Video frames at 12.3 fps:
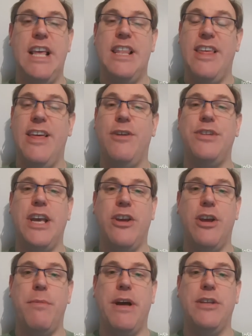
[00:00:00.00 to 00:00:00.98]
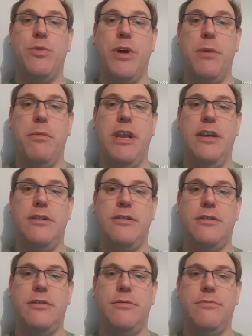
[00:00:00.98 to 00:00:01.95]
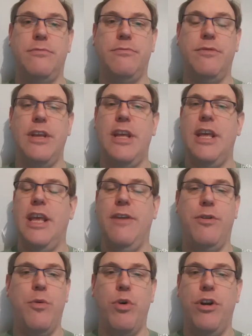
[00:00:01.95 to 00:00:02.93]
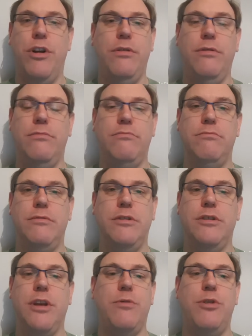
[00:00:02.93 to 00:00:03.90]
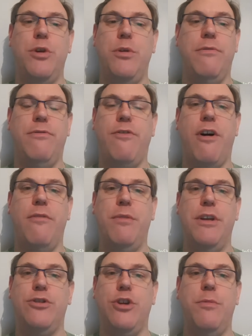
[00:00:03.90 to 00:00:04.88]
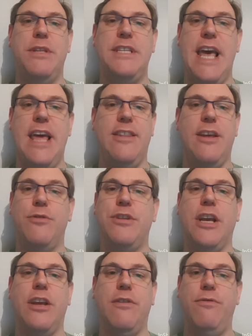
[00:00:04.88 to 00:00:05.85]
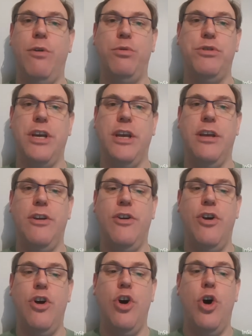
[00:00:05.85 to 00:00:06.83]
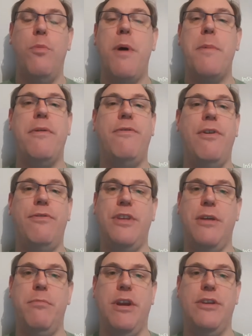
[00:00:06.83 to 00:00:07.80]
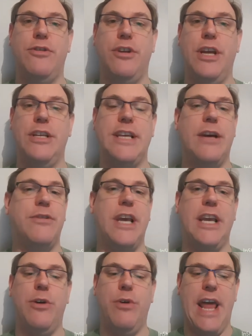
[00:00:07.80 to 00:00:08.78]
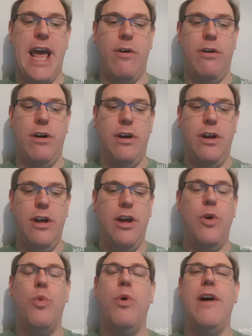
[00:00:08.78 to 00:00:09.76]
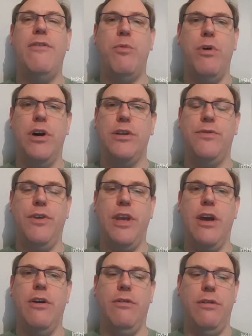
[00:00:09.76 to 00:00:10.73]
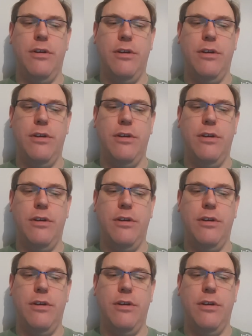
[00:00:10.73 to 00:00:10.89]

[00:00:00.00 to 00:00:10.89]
And that'll take you about 20 minutes. If you want to, don't do them in 5 minutes. Do them in 10. That'll take you 40. Or maybe 15 minutes on each. That'll take you an hour. Whatever works for you.